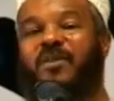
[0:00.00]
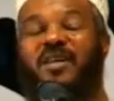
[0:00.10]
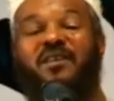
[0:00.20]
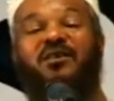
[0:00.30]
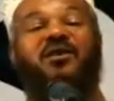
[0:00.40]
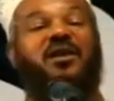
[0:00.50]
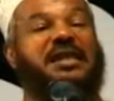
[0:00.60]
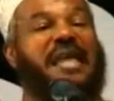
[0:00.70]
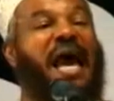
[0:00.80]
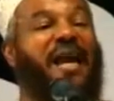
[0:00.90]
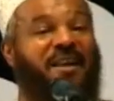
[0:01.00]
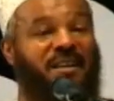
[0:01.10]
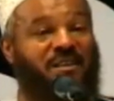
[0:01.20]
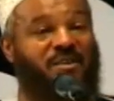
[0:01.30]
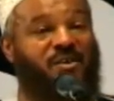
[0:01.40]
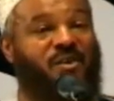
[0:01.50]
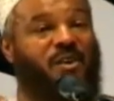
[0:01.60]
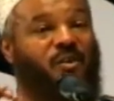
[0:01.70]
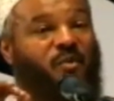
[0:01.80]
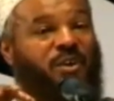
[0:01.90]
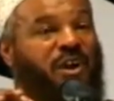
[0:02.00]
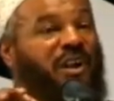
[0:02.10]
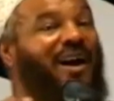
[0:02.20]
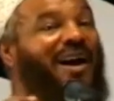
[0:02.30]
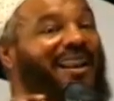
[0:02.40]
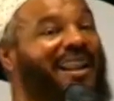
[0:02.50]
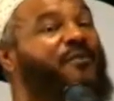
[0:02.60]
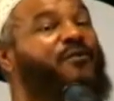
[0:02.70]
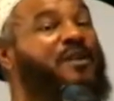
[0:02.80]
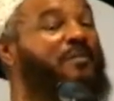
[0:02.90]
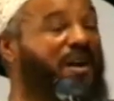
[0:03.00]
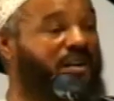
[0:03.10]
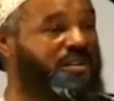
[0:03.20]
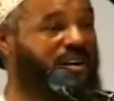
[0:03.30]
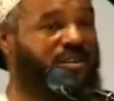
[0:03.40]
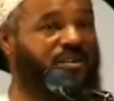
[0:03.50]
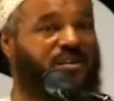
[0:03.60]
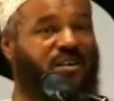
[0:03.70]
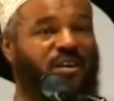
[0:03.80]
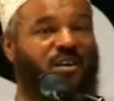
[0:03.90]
These are the signs which Allah left amongst us